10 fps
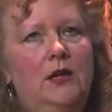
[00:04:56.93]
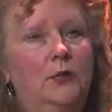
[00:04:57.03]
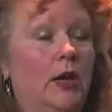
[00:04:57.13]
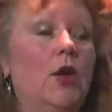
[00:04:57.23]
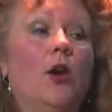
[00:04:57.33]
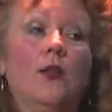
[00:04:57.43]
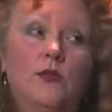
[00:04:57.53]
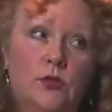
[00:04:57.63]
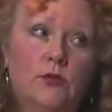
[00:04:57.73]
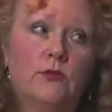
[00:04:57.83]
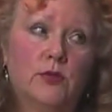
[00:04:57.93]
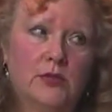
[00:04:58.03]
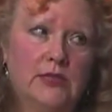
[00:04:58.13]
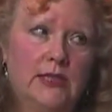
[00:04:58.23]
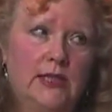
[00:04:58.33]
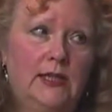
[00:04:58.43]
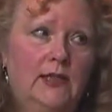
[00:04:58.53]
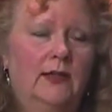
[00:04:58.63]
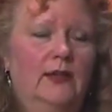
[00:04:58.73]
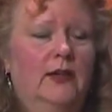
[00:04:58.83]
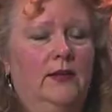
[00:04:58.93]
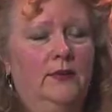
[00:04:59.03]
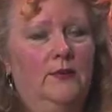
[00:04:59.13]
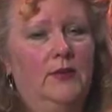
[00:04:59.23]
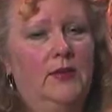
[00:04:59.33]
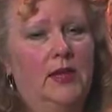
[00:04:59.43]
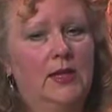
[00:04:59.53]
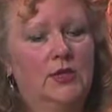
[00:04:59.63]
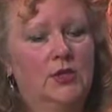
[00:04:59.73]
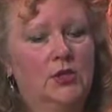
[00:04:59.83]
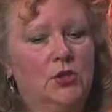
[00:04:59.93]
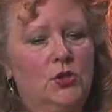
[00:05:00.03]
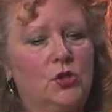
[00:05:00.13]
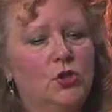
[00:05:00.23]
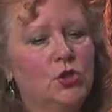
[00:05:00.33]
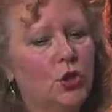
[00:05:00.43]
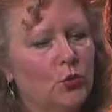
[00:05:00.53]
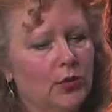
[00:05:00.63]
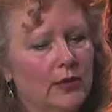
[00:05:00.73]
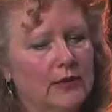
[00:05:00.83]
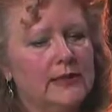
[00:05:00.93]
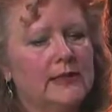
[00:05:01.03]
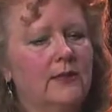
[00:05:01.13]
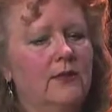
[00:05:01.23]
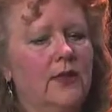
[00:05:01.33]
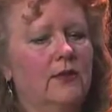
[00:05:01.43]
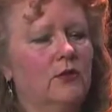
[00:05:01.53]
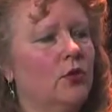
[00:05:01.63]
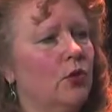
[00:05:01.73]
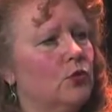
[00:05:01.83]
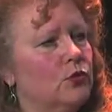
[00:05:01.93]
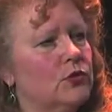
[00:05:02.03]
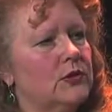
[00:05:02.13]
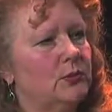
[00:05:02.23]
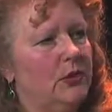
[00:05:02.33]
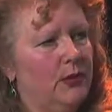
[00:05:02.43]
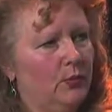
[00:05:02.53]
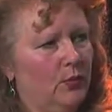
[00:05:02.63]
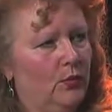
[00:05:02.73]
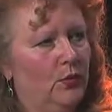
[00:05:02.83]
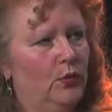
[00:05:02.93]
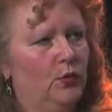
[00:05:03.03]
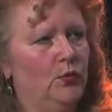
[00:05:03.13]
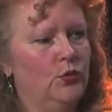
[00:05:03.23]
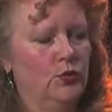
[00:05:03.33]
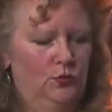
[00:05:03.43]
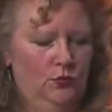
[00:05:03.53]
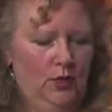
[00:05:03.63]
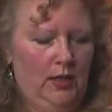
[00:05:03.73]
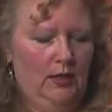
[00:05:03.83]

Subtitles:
by Harvard University that showed us that those people who do